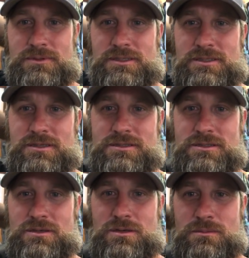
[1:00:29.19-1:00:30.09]
It cost
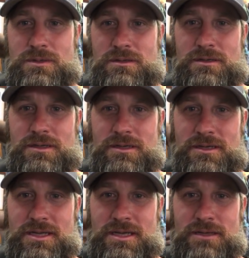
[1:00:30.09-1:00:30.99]
an arm and a
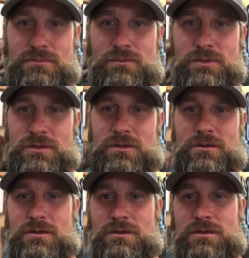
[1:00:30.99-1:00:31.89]
leg, but we
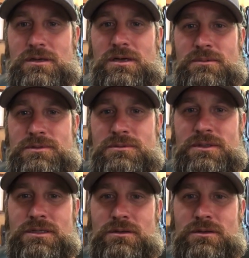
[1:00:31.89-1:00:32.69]
are on the upswing.